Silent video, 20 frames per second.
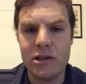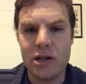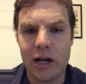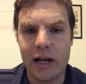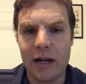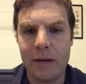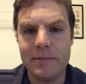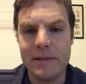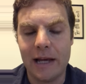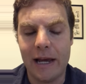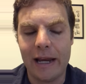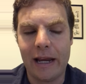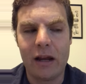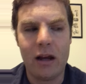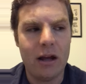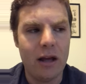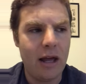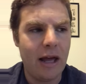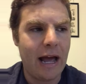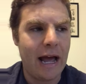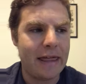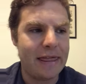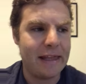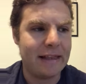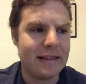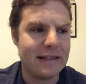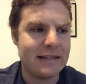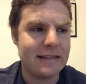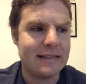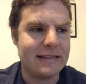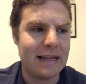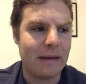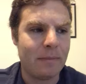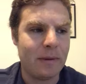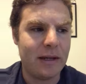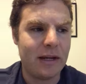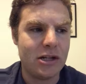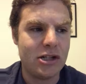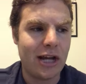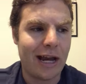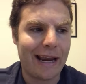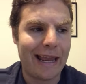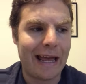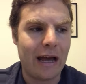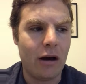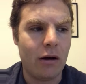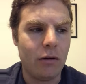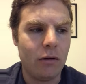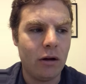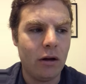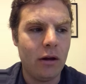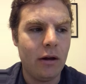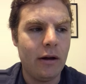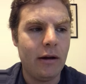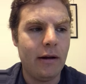John Updike, I think this is something to check out.